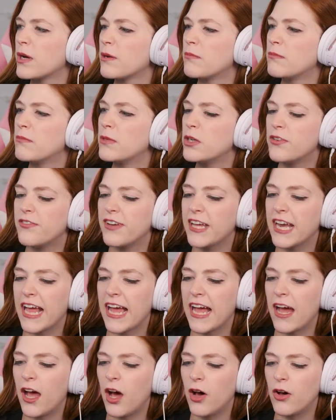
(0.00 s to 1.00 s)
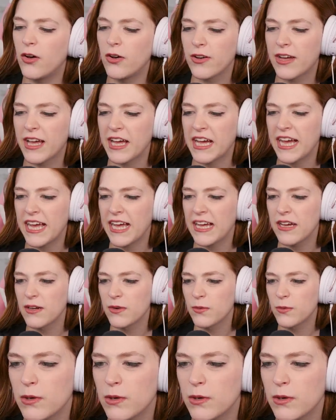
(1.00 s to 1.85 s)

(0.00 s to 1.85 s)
We're moving out, okay?